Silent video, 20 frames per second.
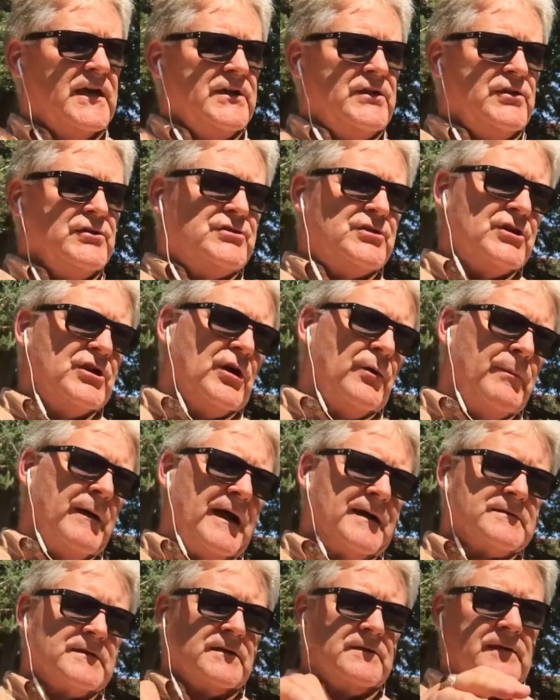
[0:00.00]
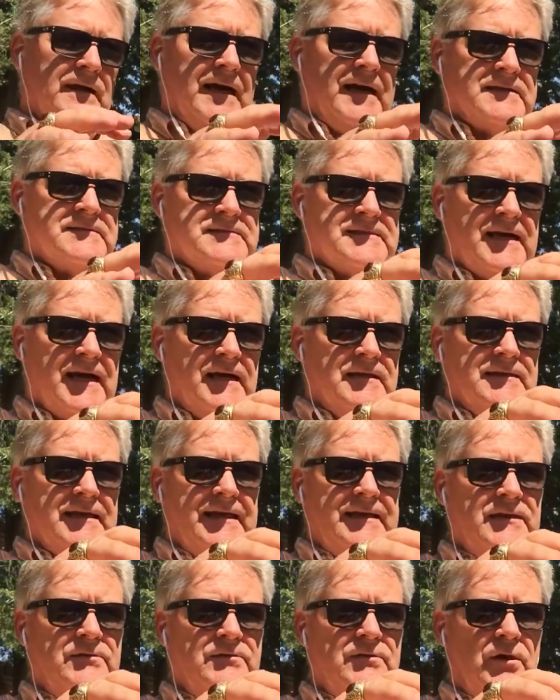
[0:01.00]
You should go back to class. I'll
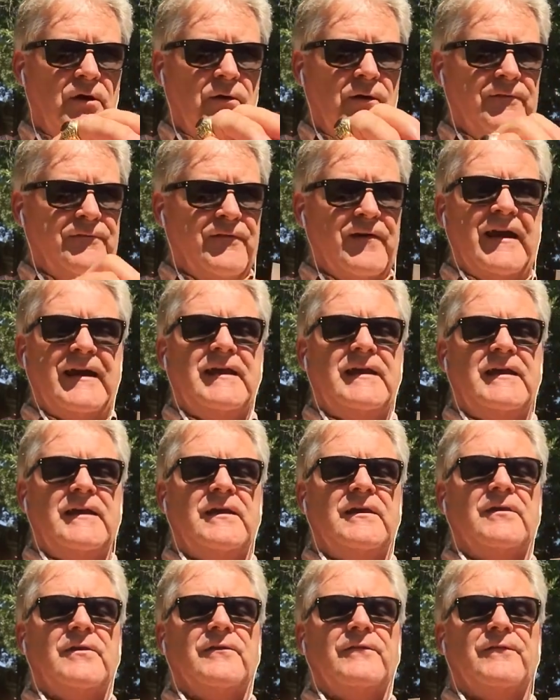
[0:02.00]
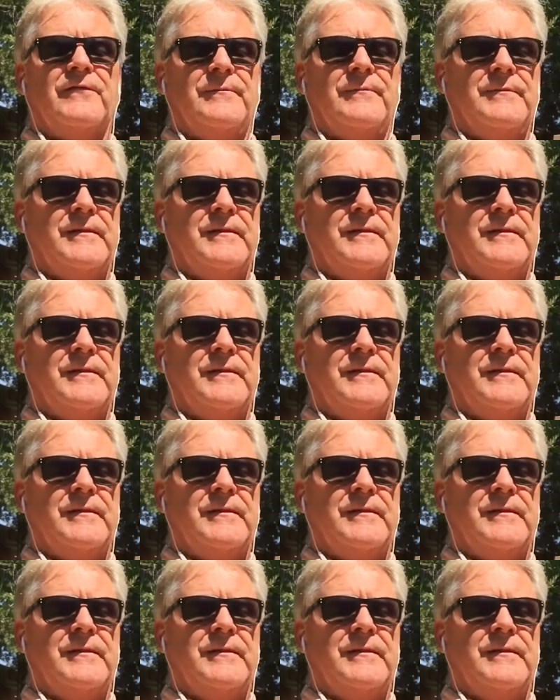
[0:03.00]
let you know if I hear from the